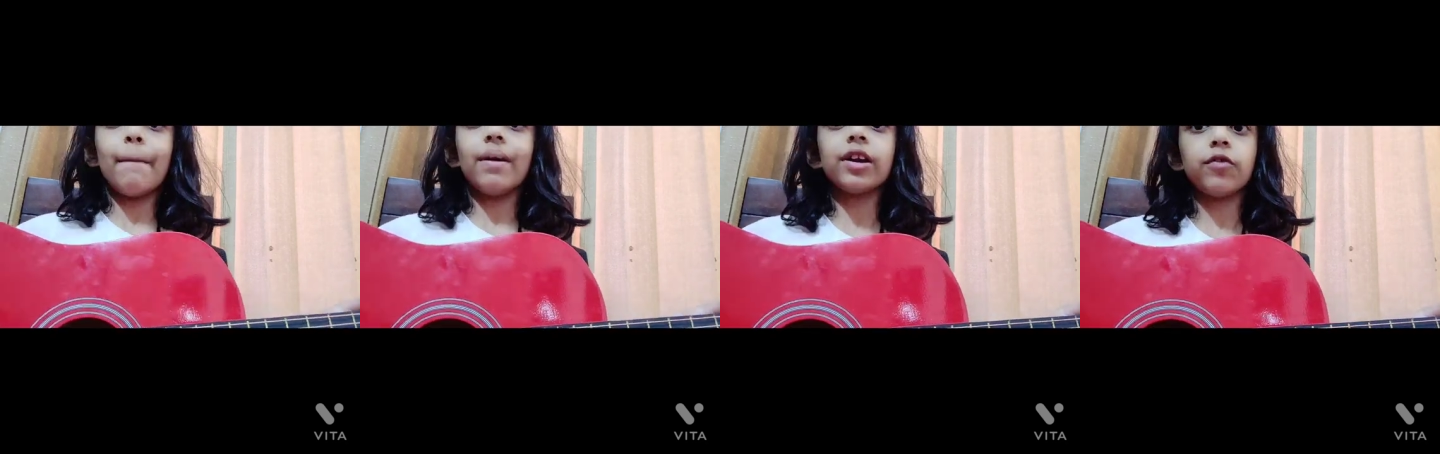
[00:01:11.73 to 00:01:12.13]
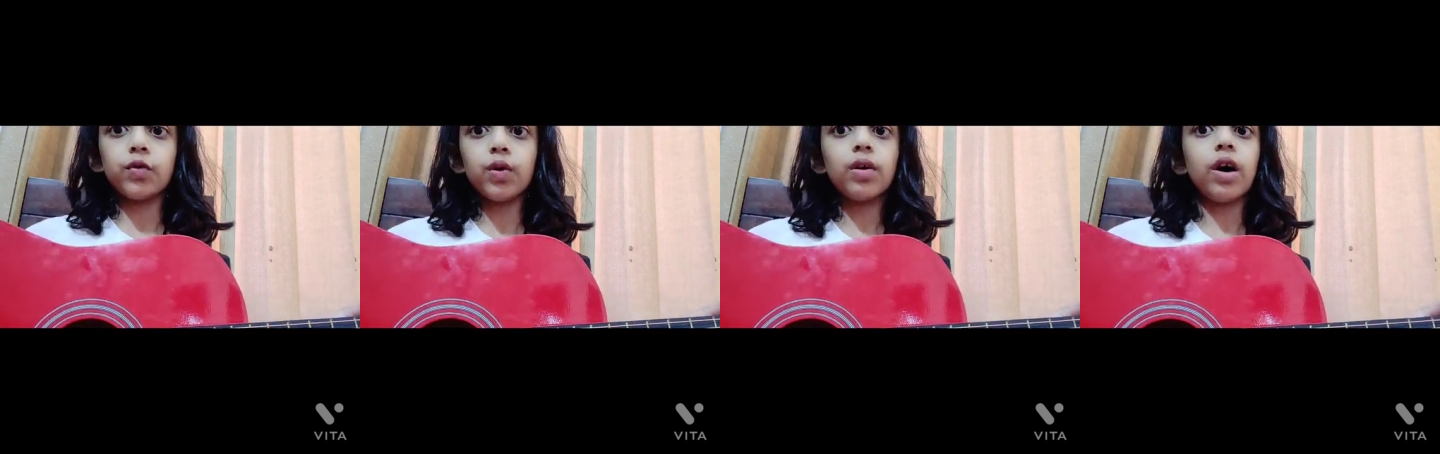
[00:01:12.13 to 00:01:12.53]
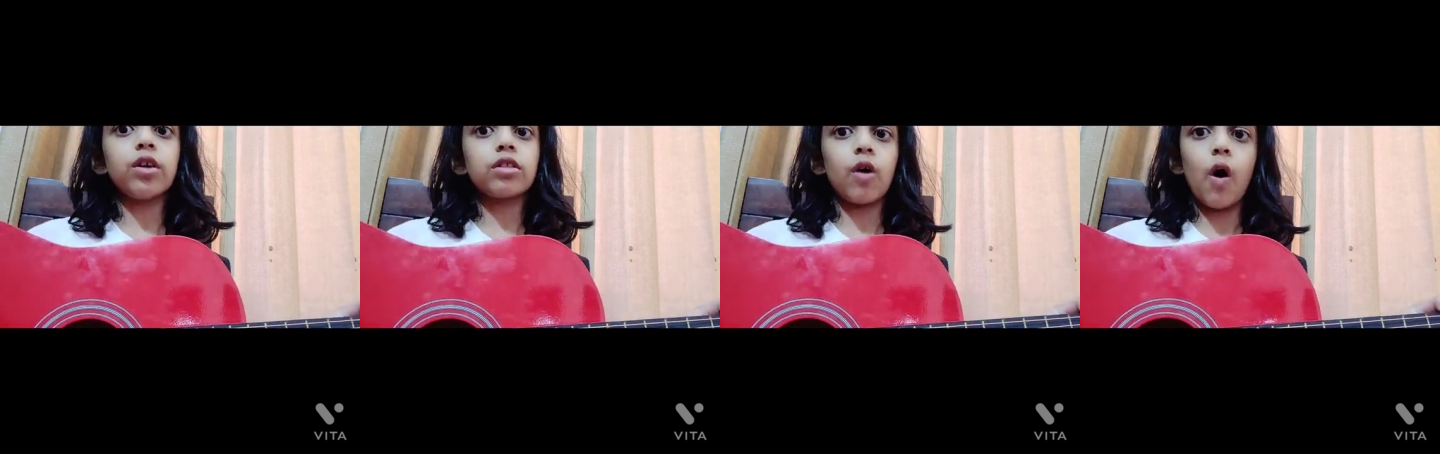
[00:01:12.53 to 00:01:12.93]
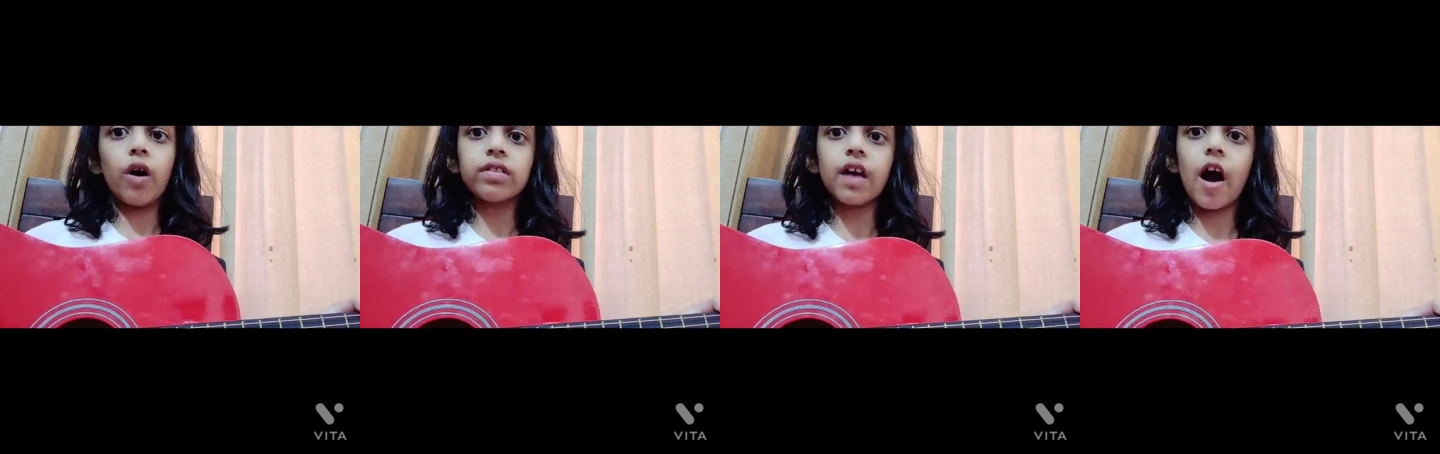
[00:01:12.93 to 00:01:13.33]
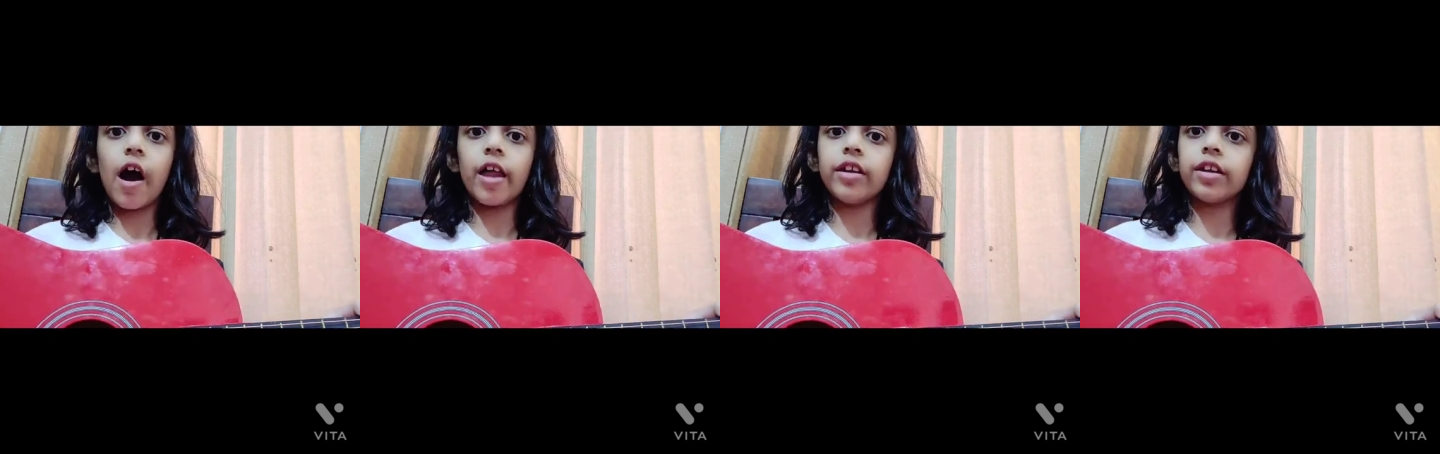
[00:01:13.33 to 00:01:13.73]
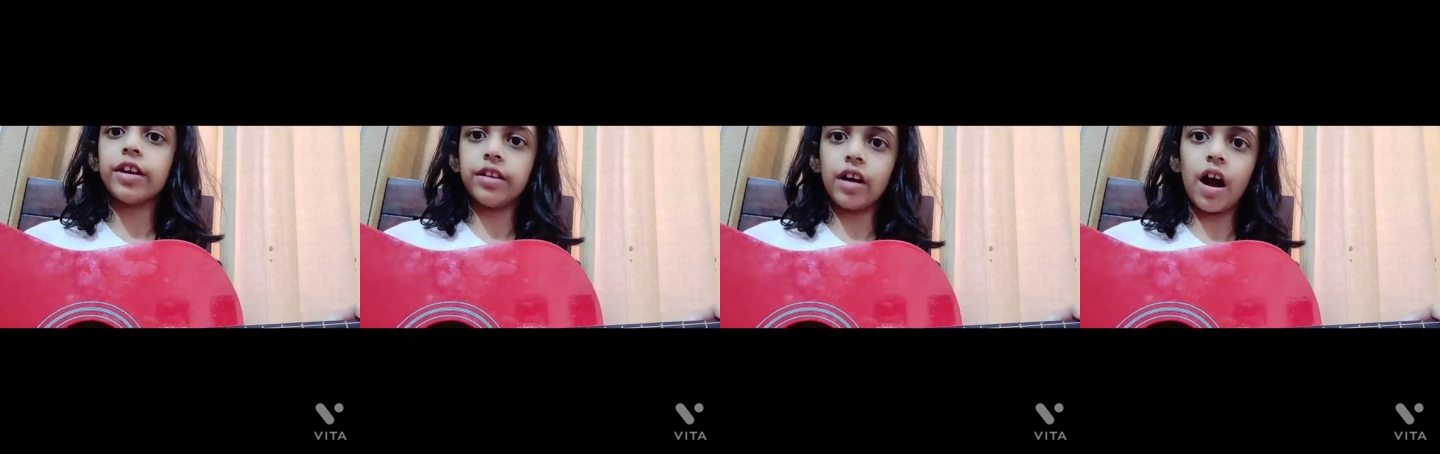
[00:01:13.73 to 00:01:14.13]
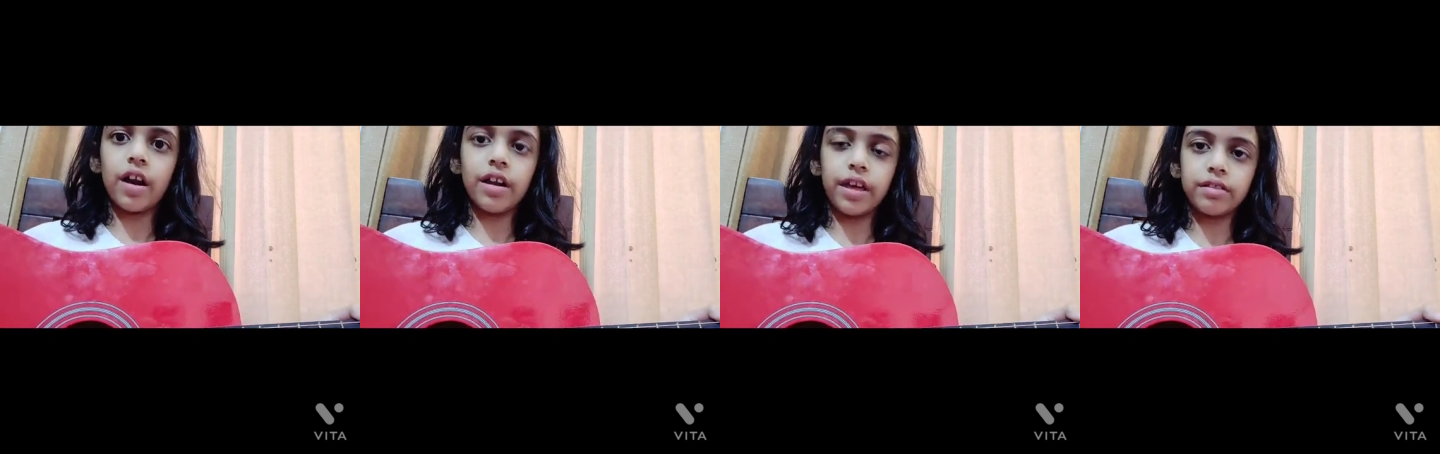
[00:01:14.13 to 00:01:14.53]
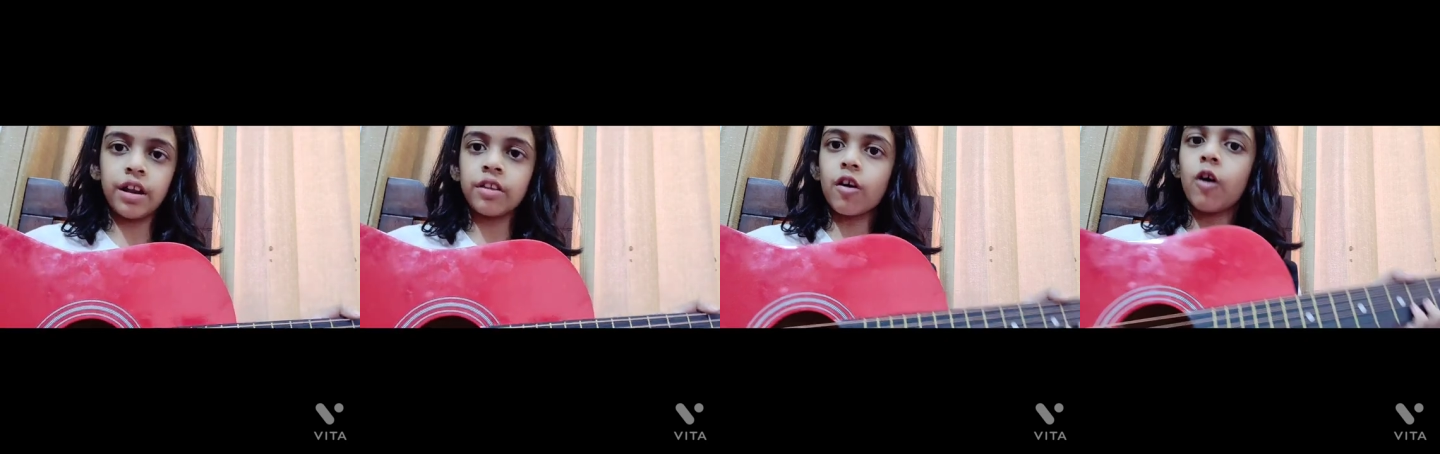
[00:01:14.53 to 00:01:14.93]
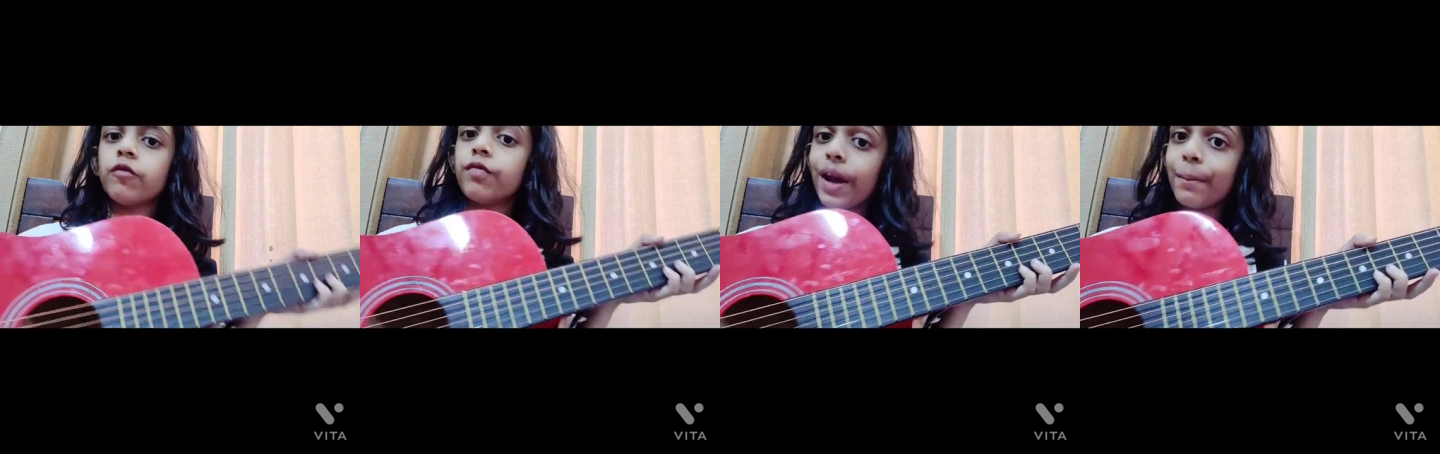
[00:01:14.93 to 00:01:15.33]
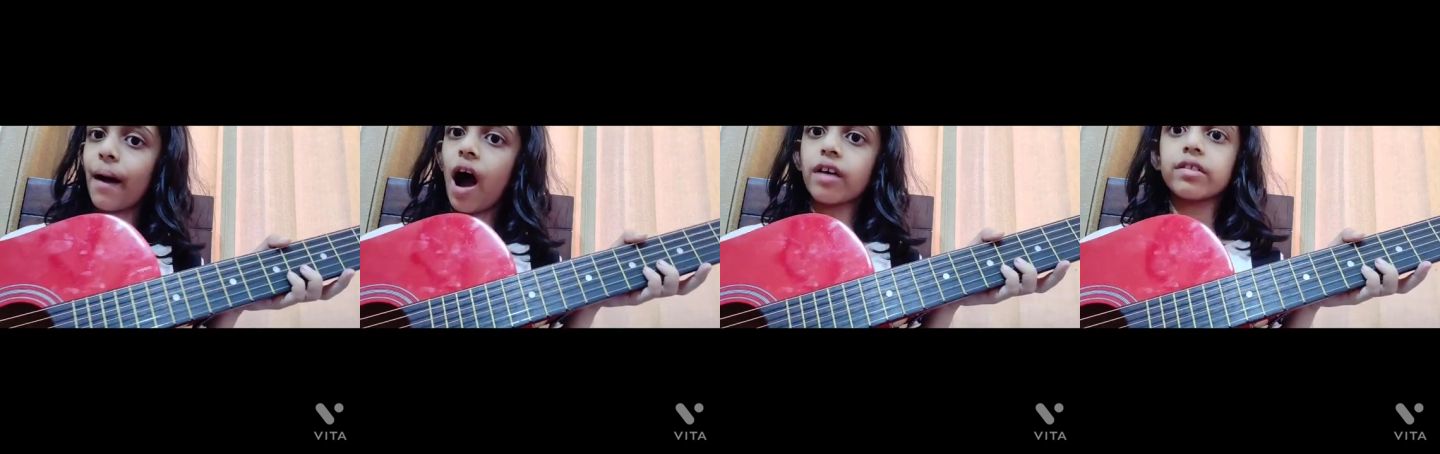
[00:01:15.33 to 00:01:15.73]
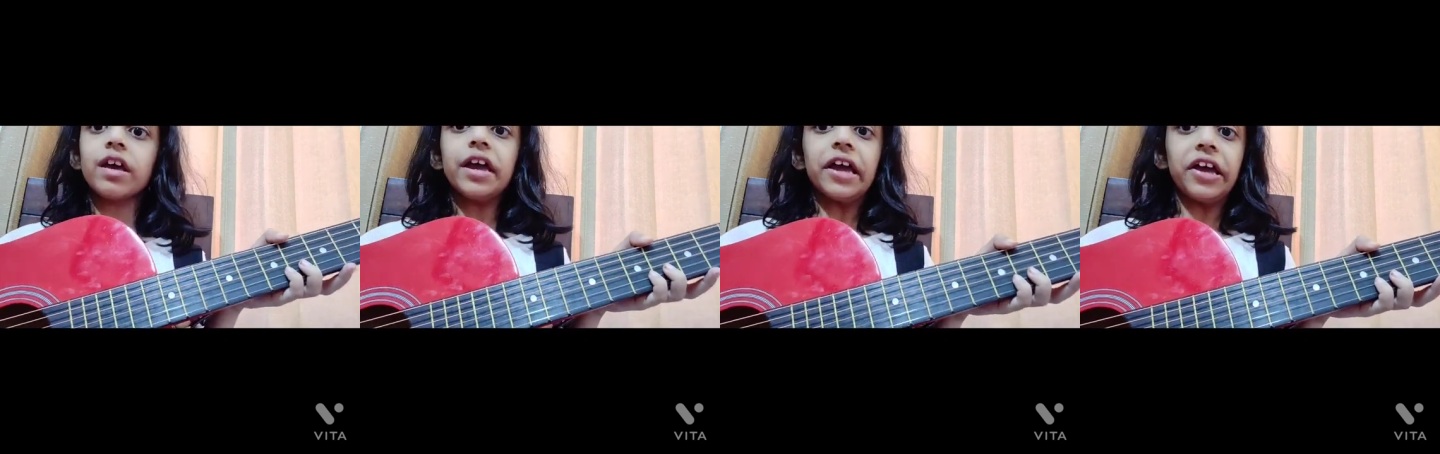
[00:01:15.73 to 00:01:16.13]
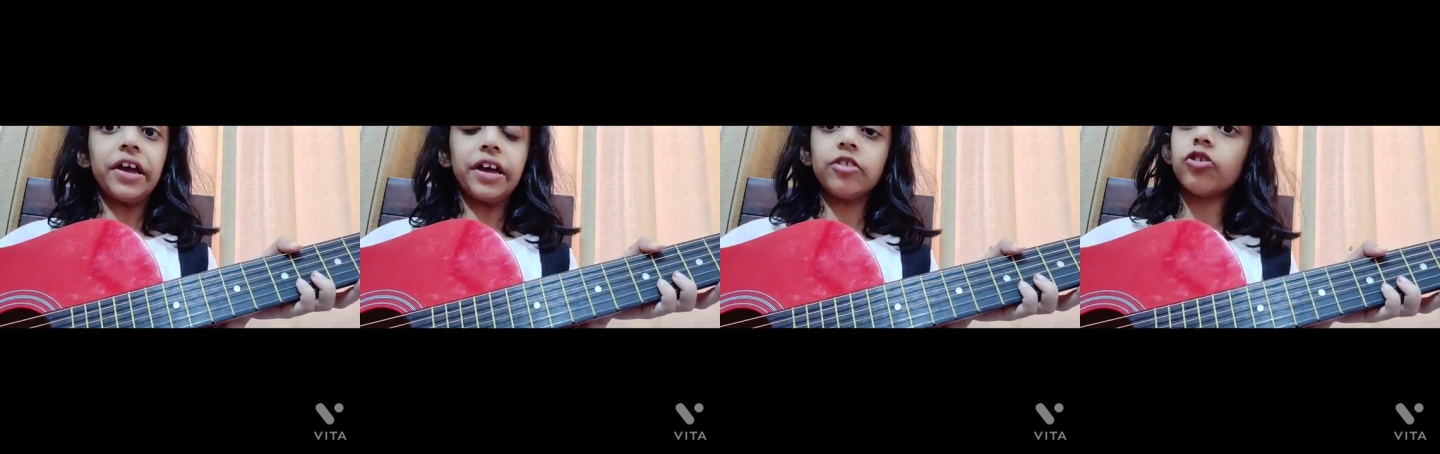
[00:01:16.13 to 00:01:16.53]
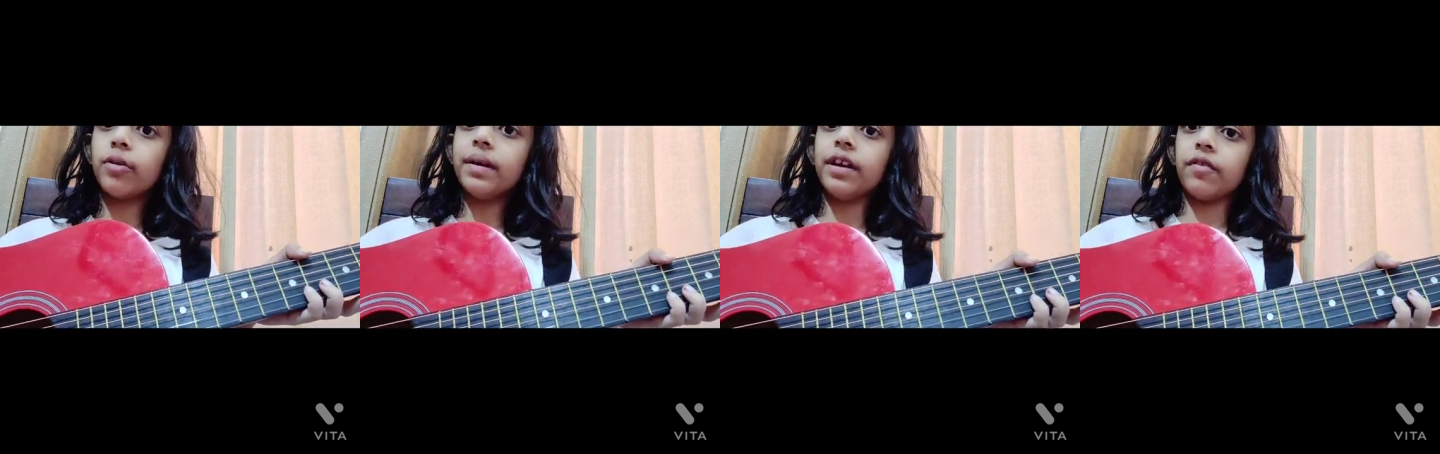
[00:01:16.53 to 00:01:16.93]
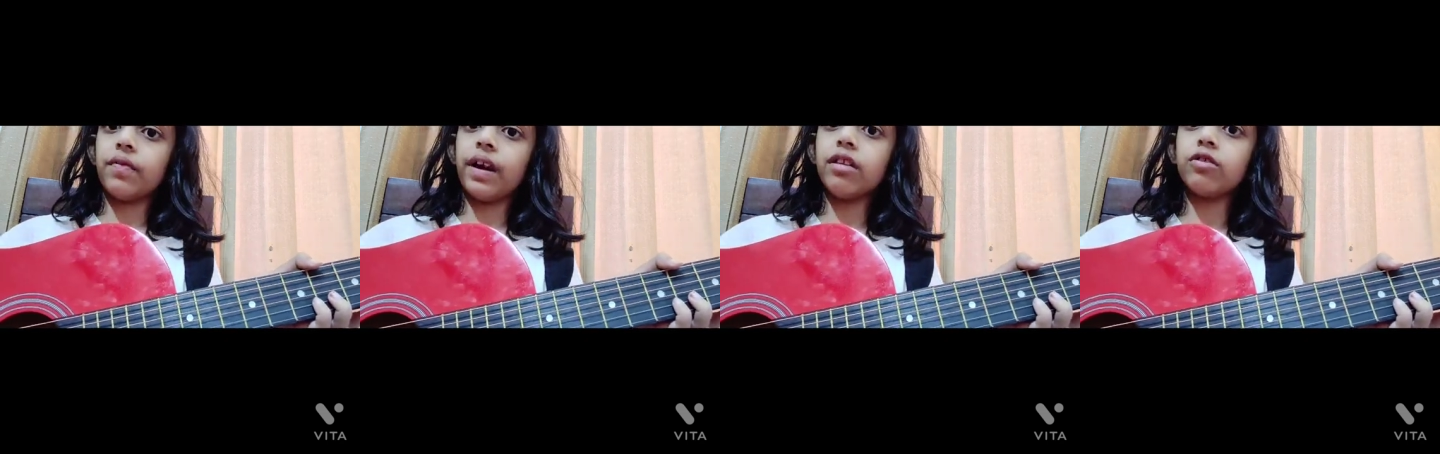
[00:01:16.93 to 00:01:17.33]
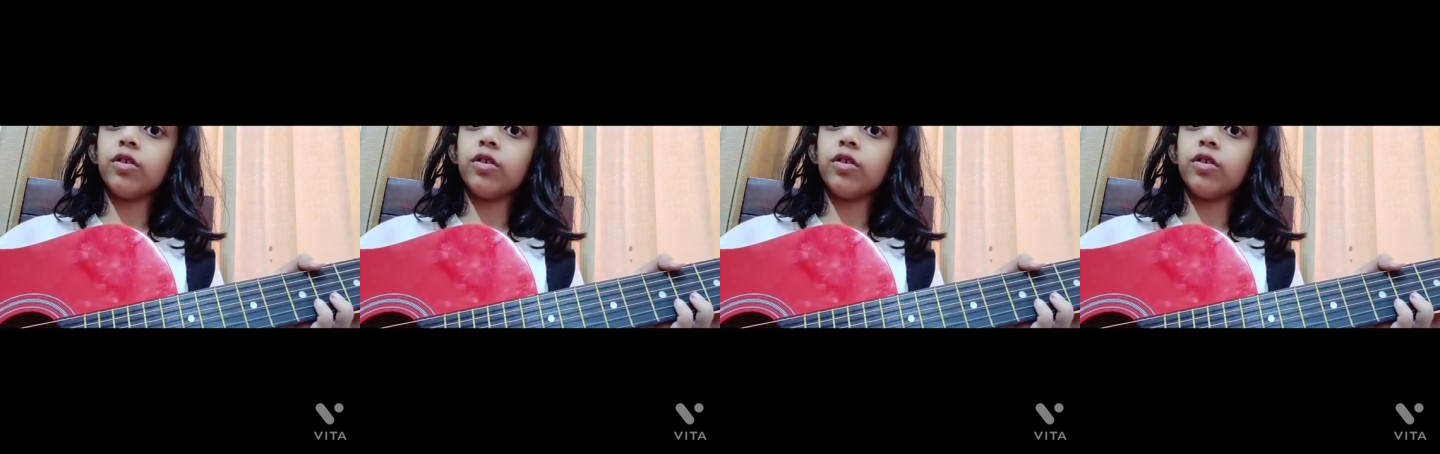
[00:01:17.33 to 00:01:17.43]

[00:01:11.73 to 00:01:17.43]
But if you learn songs and guitar lessons on fret marks, it should be different.